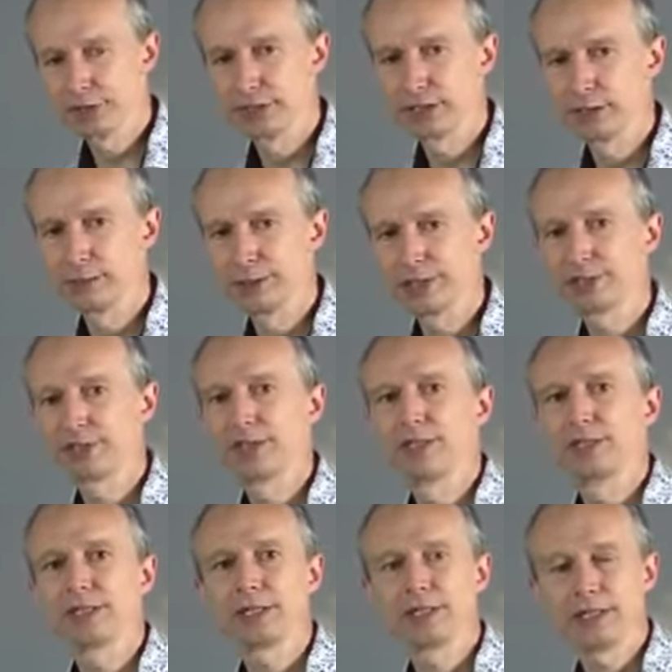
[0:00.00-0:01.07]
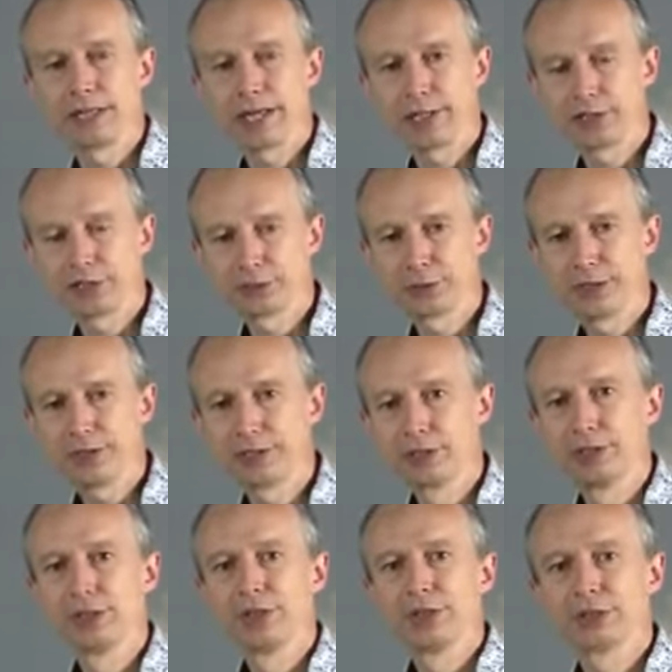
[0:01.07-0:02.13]
a little bit in the edit suite.
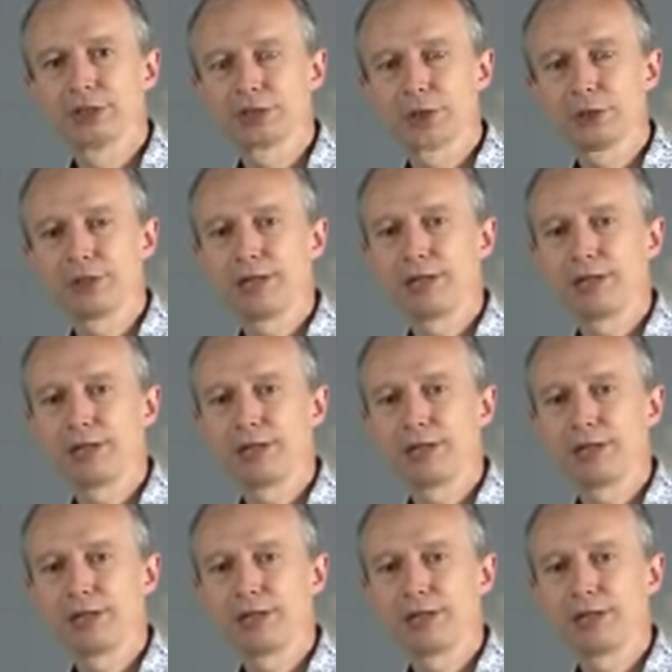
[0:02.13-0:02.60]
So